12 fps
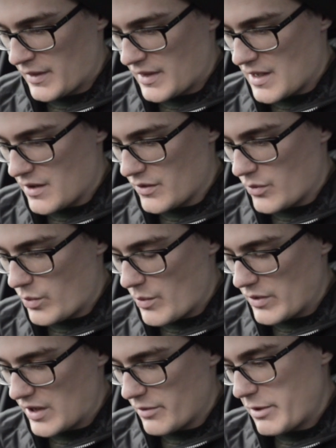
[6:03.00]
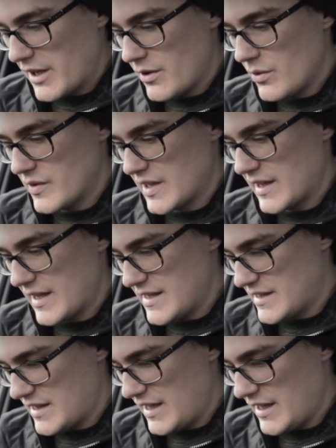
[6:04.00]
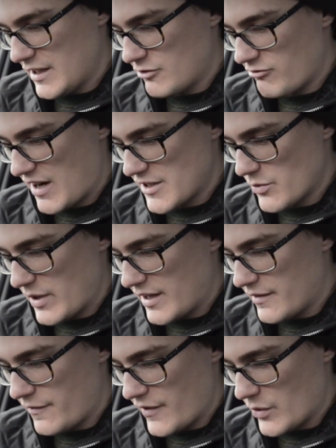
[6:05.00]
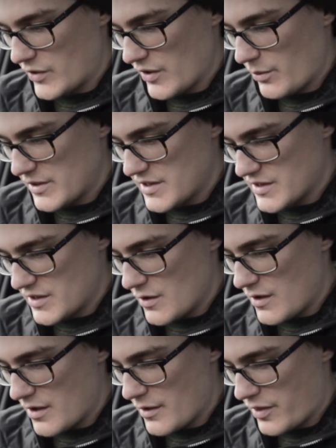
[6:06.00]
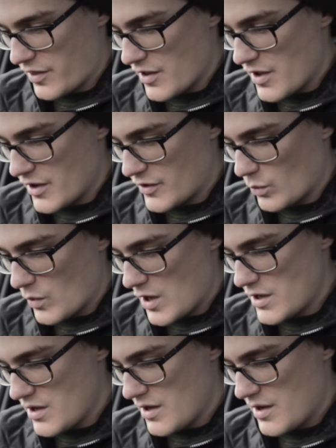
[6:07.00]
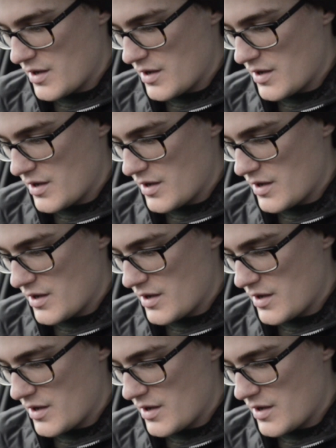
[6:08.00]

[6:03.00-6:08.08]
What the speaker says: Now the one we're going to be using is the graduated filter, which is the third one.